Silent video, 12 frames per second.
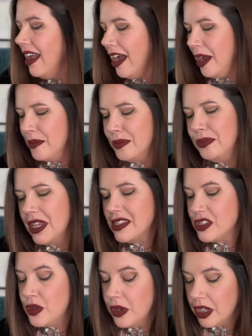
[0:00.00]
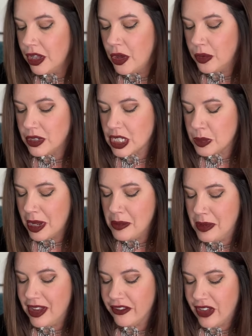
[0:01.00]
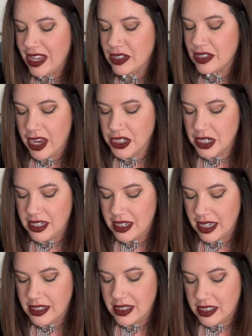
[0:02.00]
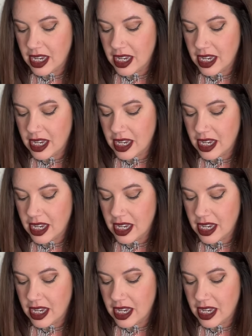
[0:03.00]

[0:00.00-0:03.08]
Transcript: Um, plus Uniqlo, despite being fast fashion, does,